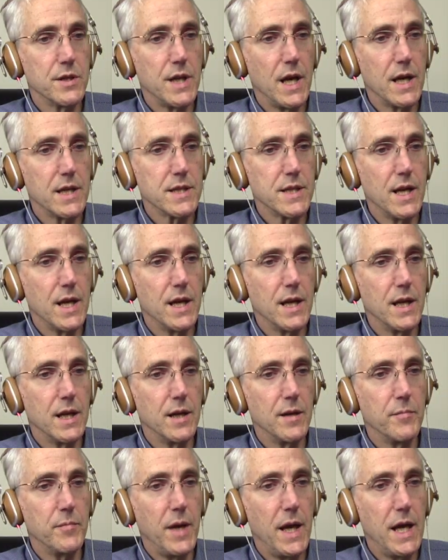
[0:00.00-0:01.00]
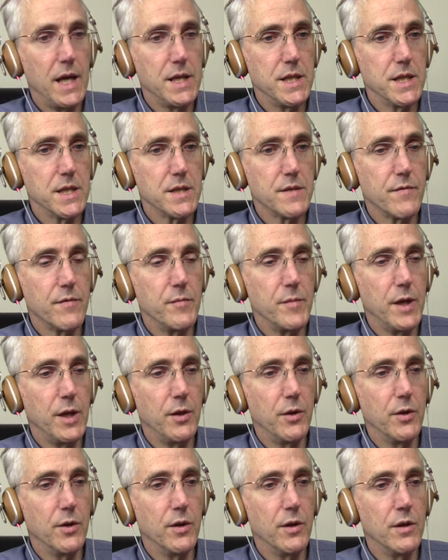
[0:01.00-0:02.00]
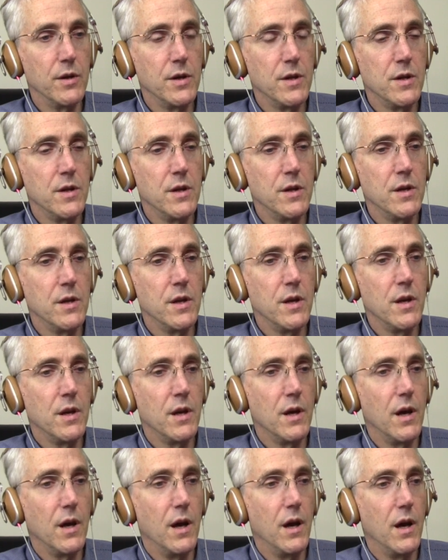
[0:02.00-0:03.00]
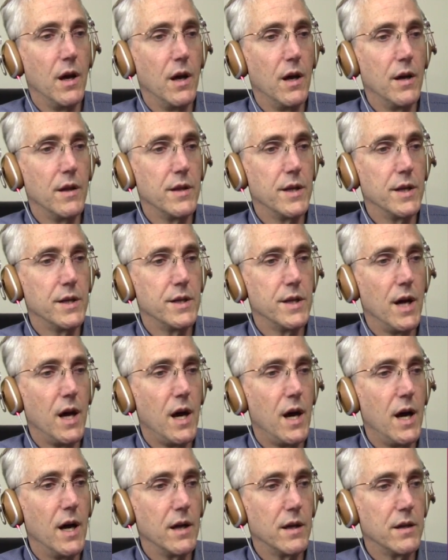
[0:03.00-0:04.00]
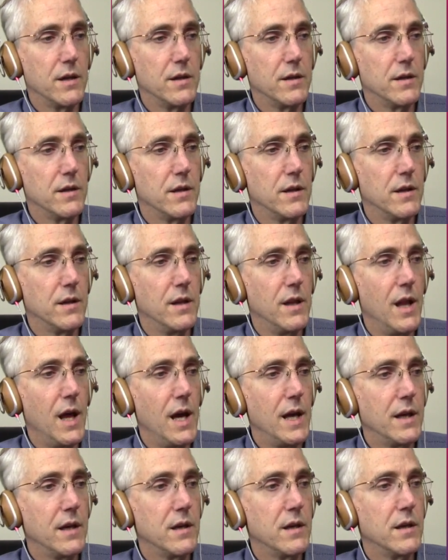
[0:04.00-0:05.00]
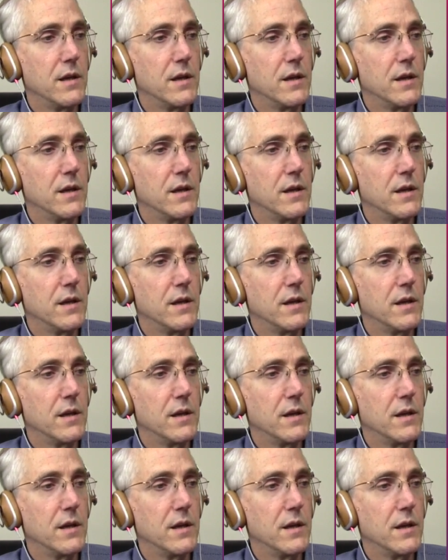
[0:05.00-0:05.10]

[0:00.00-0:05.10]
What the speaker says: text edit and pages from here. The dock, like